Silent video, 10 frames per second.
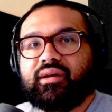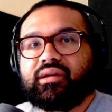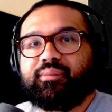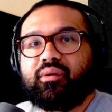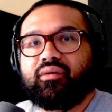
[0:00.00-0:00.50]

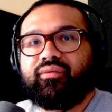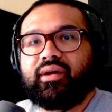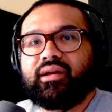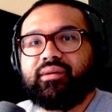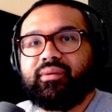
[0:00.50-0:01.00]
As part of
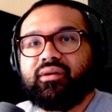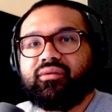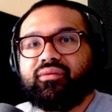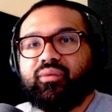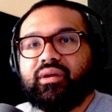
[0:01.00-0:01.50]
that, it
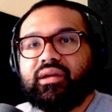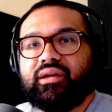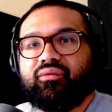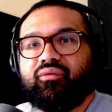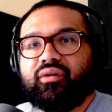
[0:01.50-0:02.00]
appears we
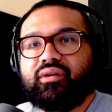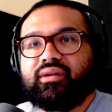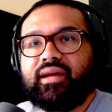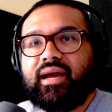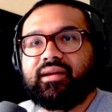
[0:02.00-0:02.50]

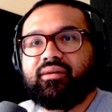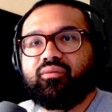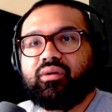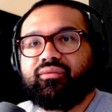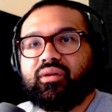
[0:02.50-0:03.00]
inadvertently added
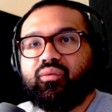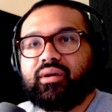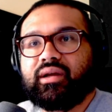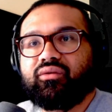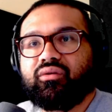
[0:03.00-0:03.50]
roughly
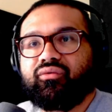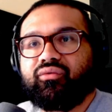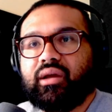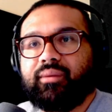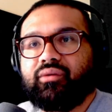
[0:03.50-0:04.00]
one extra
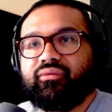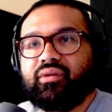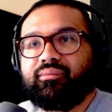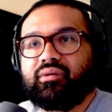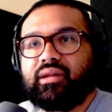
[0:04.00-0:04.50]
frame of
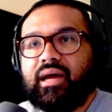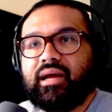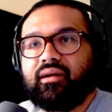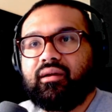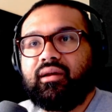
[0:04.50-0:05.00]
input lag.